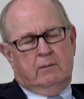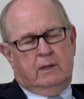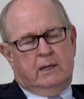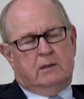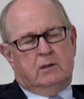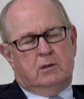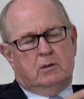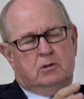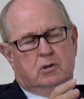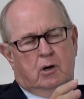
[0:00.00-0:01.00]
that
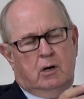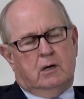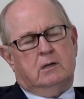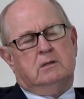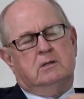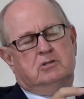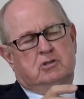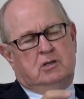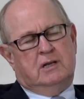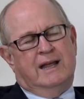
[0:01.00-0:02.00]
target the
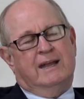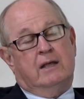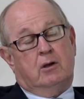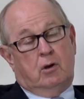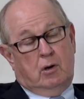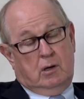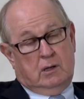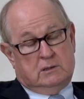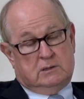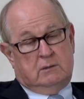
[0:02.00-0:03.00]
genetic
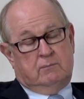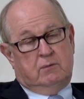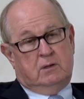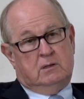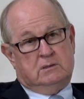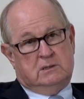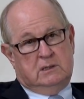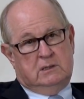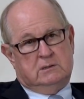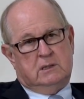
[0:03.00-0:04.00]
cause of the
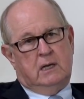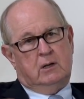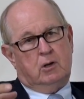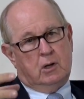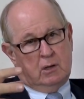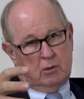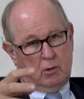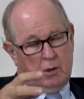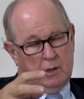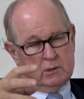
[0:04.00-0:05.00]
disease and can
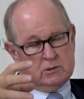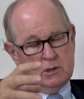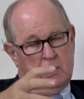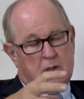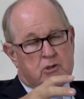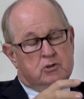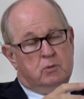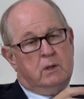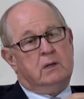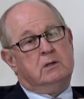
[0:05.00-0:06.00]
cause
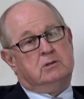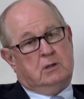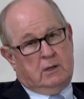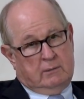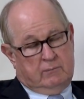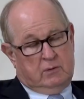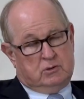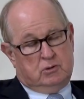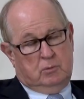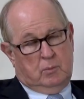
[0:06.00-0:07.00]
shrinkage of the
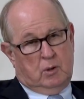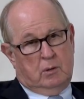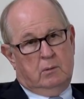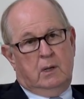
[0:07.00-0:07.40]
tumor.